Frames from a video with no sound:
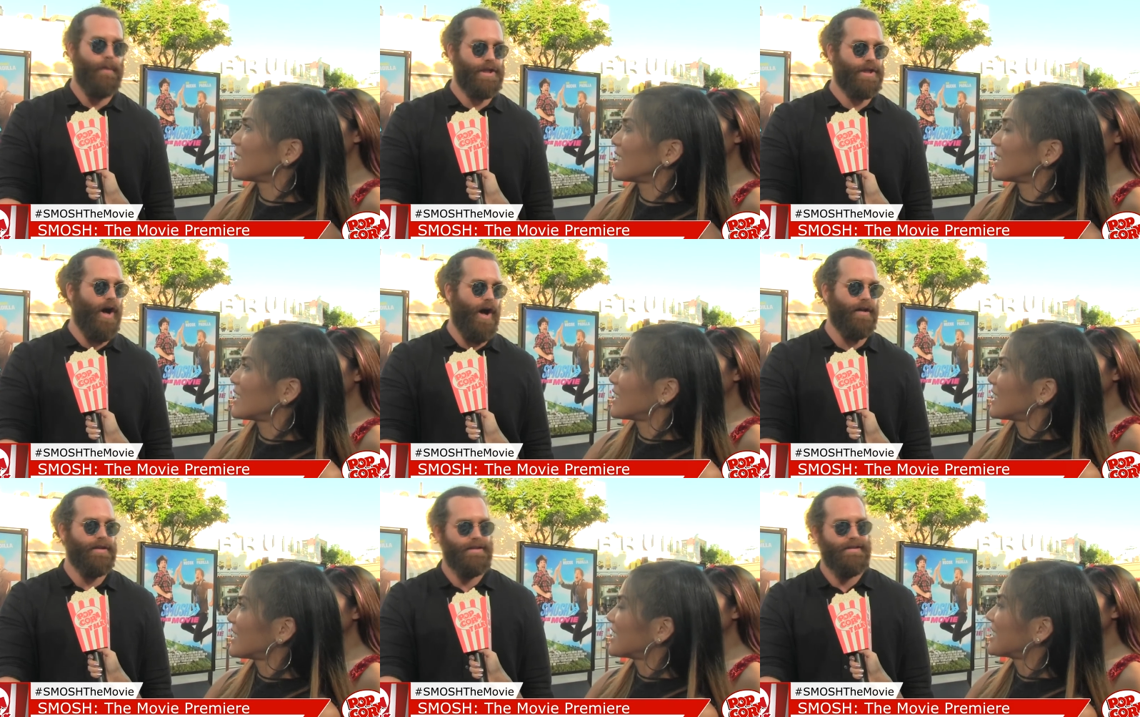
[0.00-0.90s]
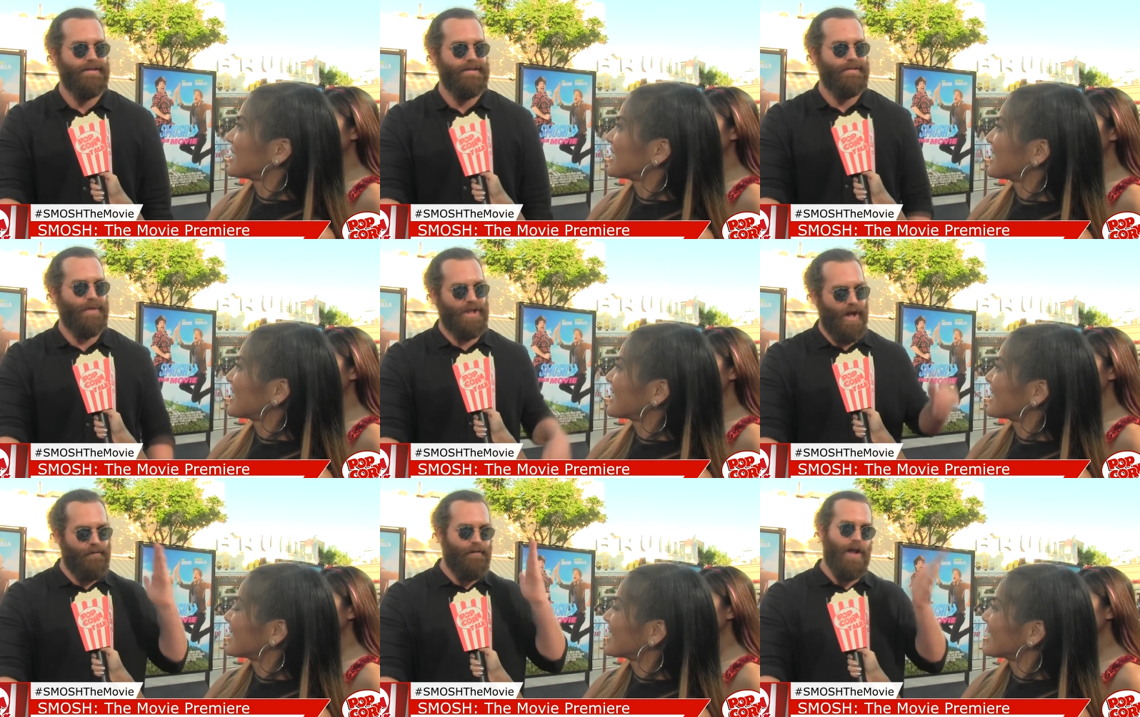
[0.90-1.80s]
Speaker 1: we should all We should
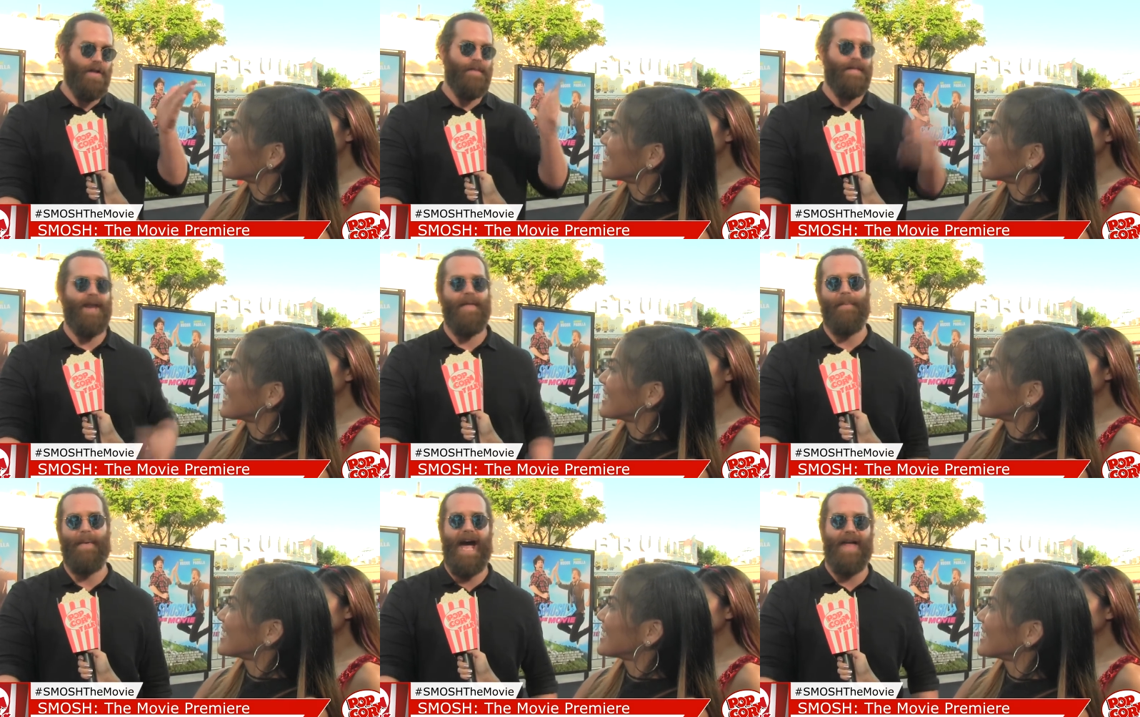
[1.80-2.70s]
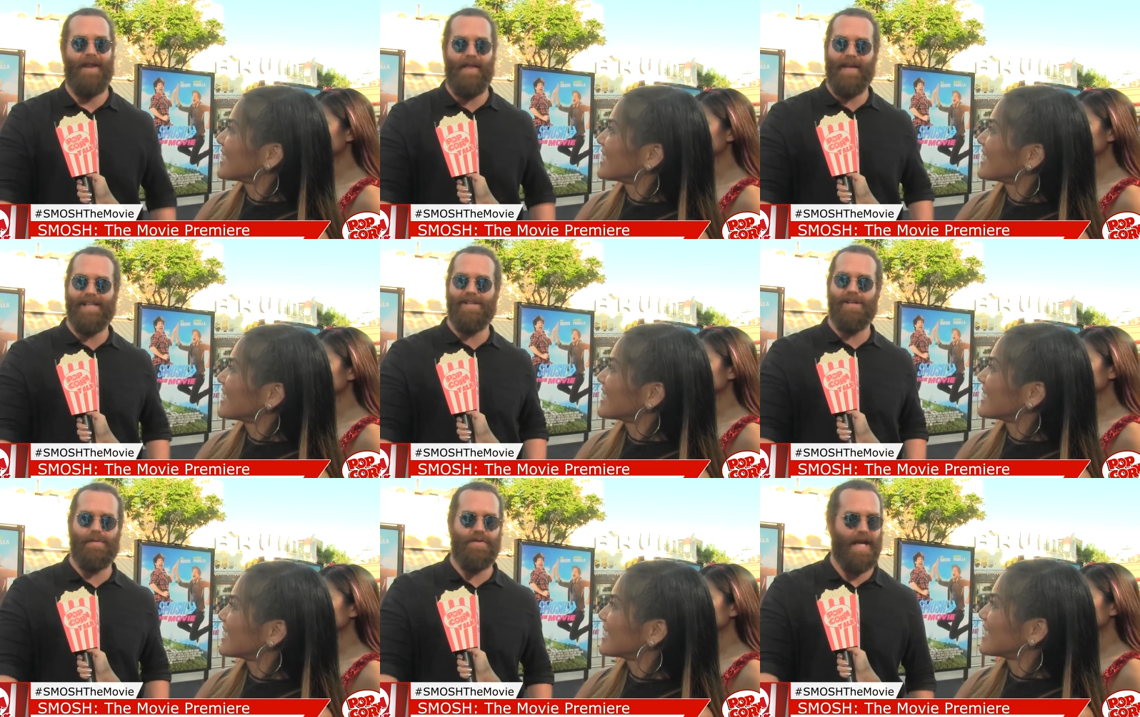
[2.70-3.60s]
all follow them down that path, and I think it
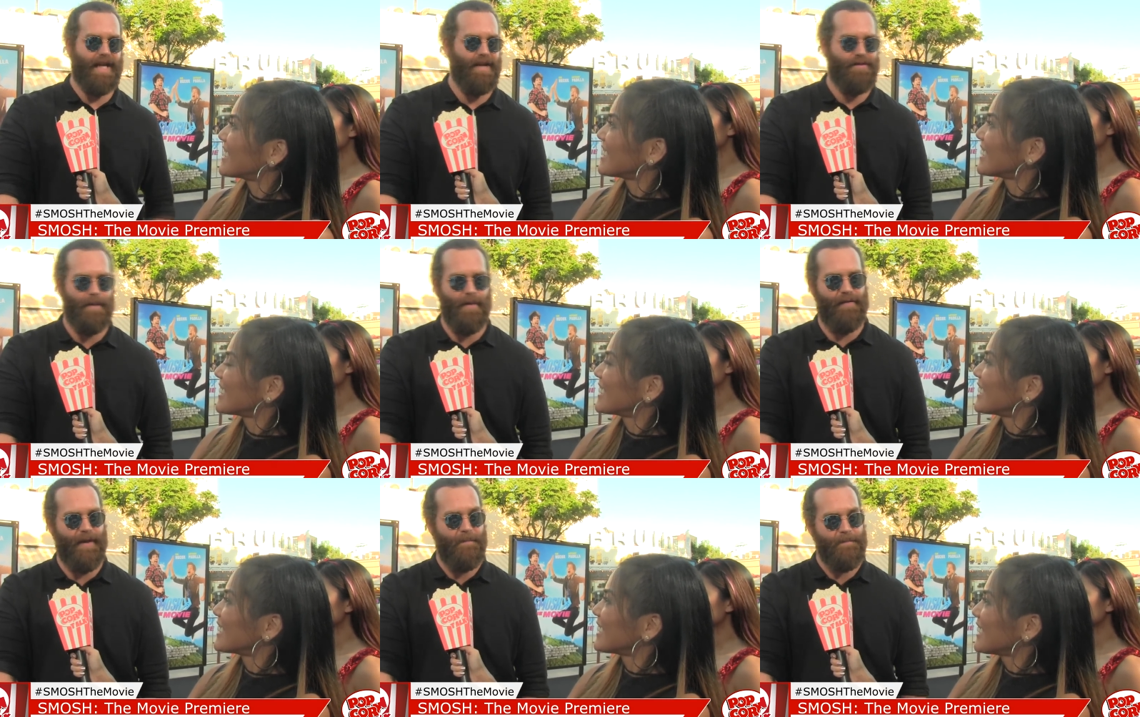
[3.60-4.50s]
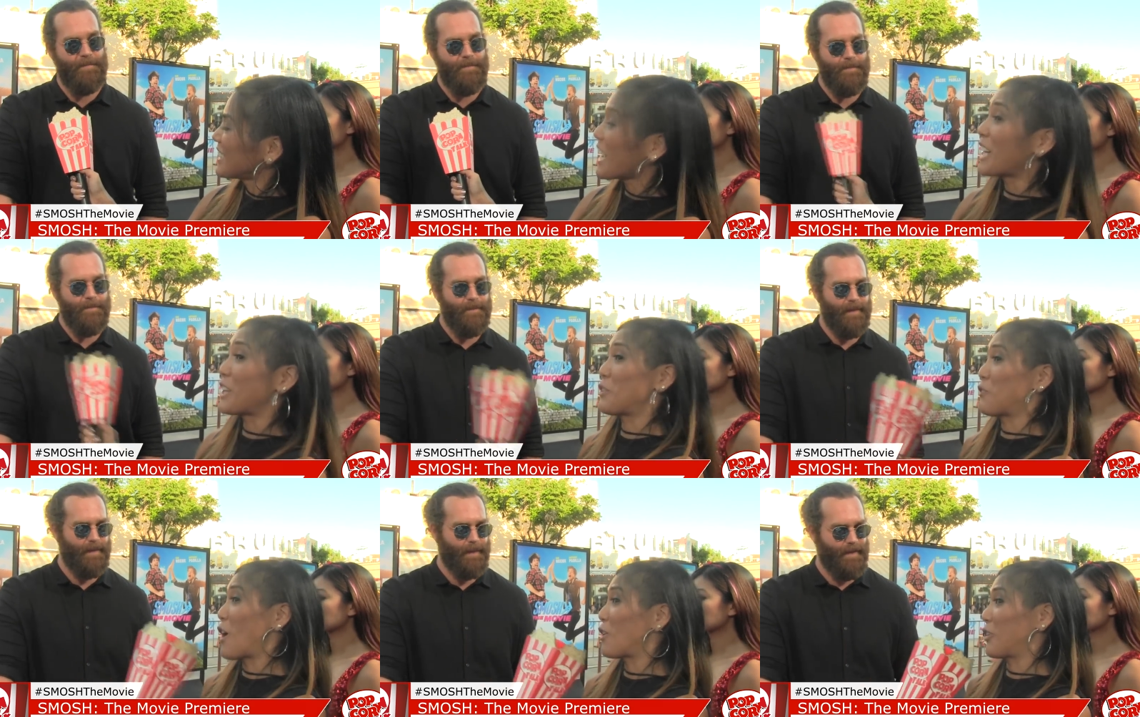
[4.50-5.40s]
starts with checking out their movie. Yeah,
Speaker 2: and if
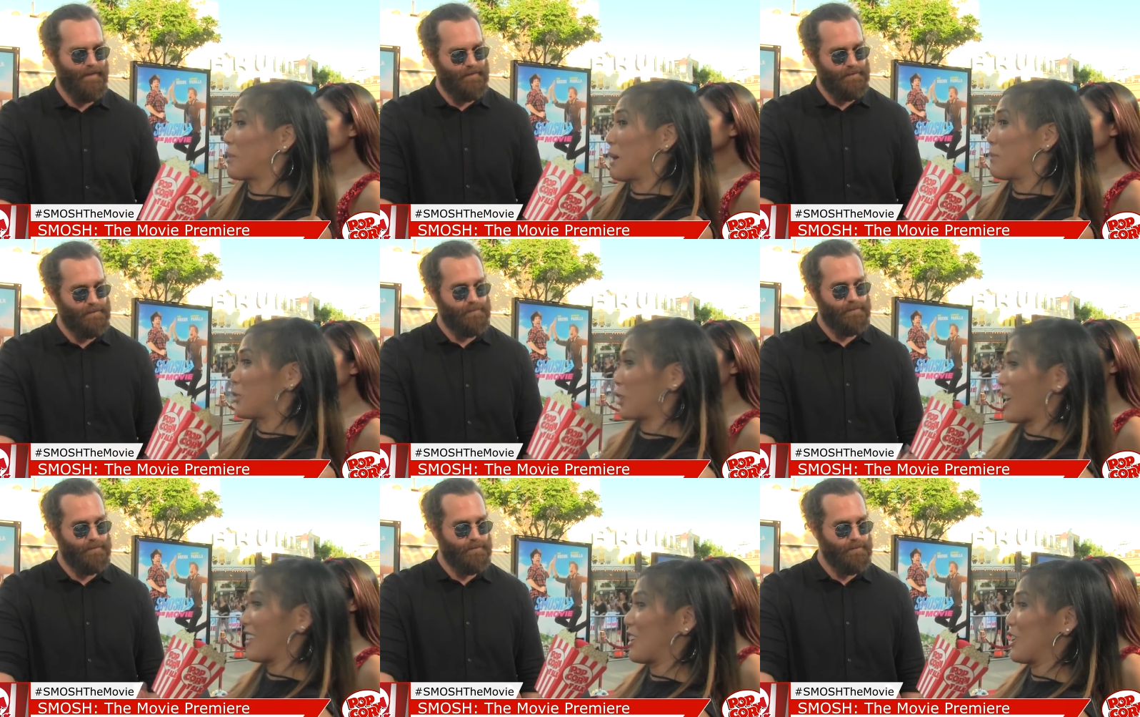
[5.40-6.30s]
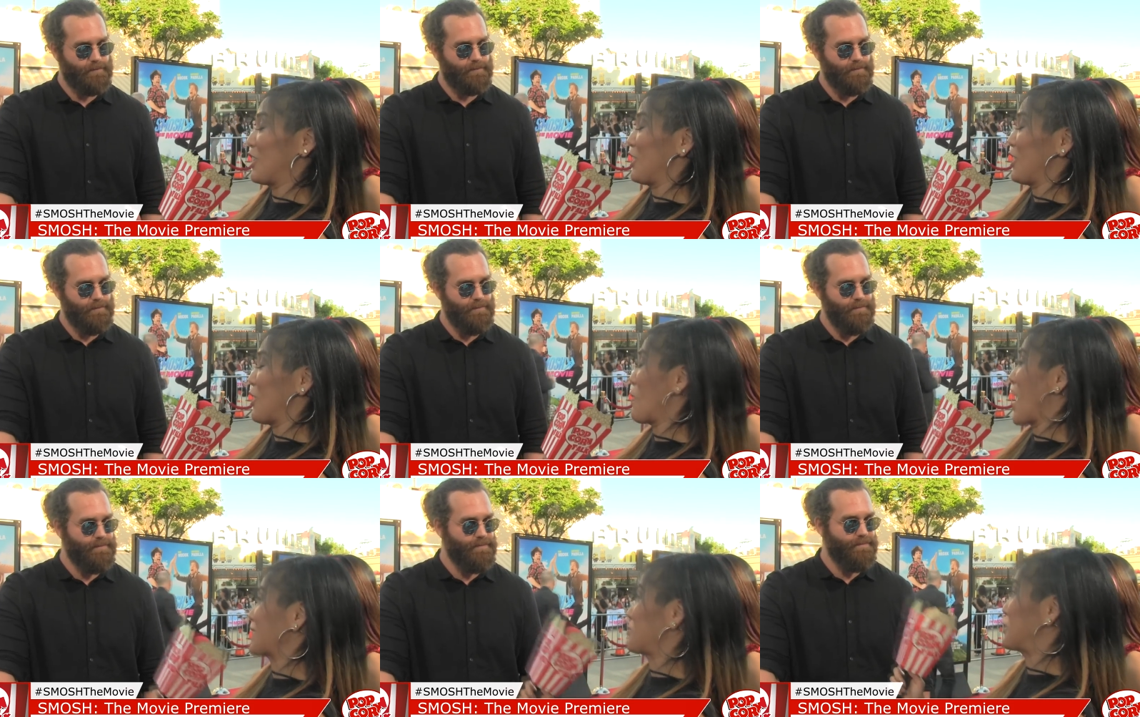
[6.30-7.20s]
you follow them, maybe you'll get uh, a
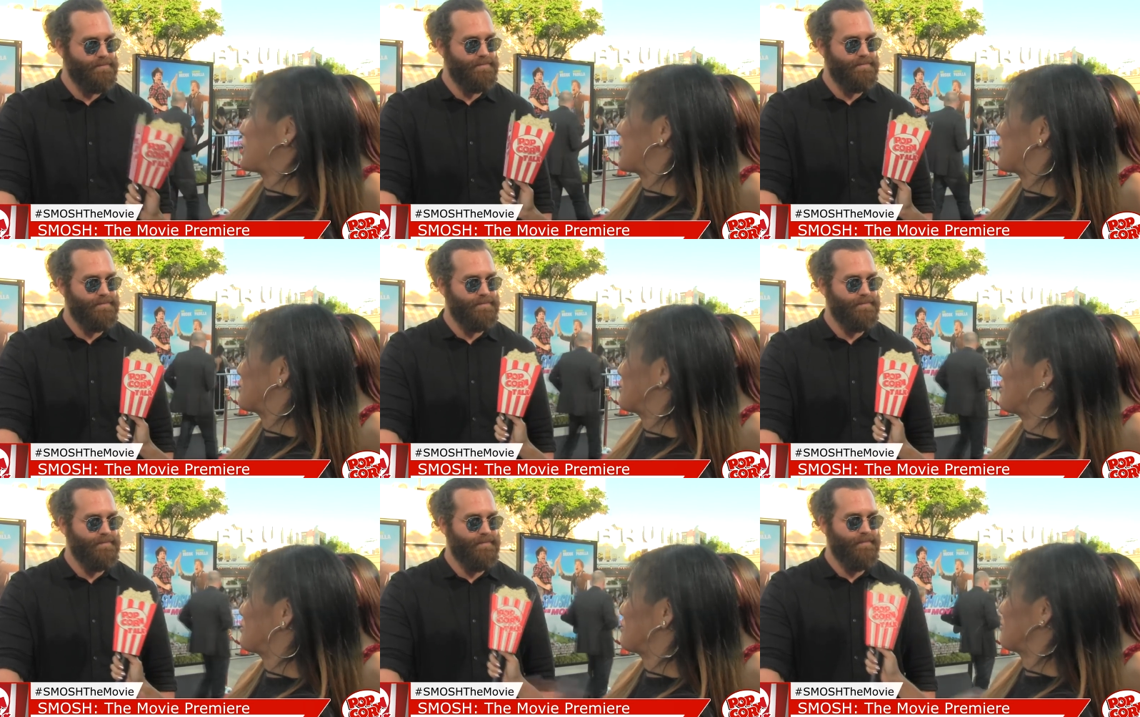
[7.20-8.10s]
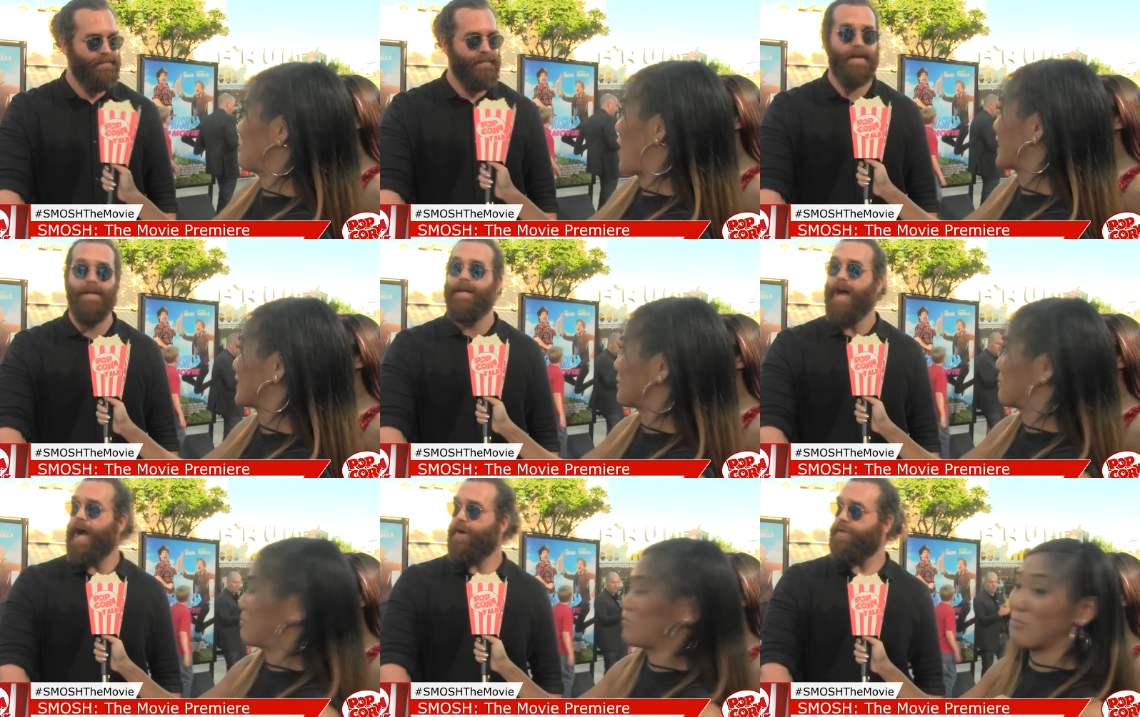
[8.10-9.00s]
wax museum. Wax.
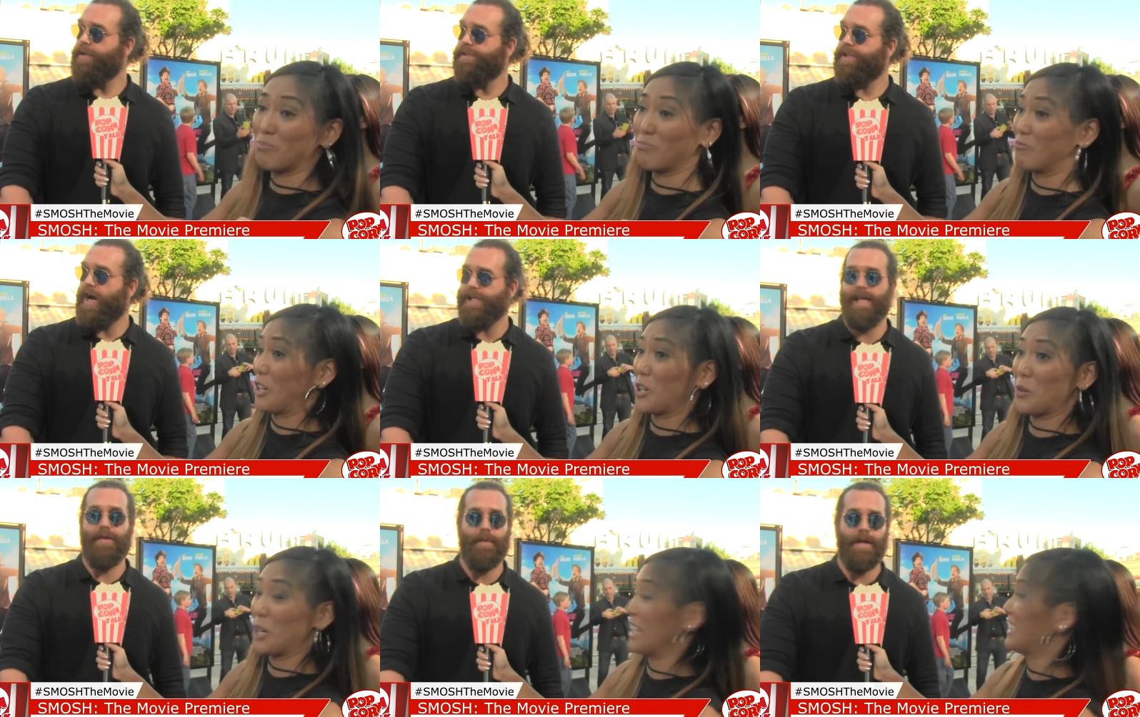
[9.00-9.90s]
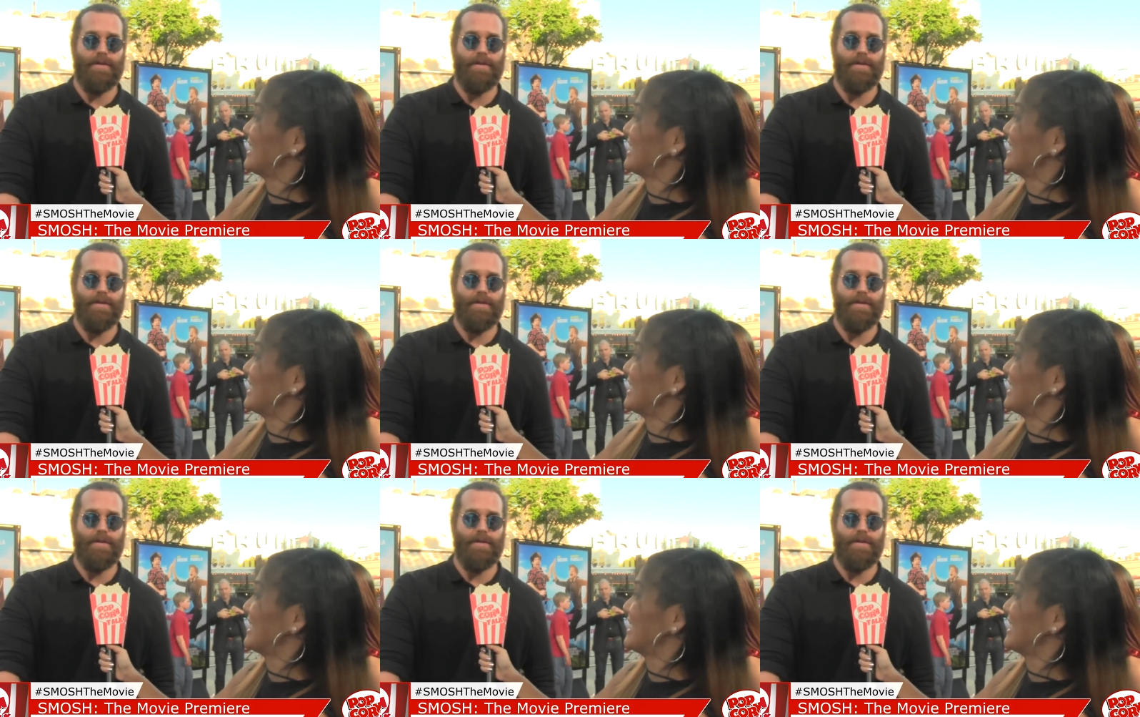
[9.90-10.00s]
I heard those cost like three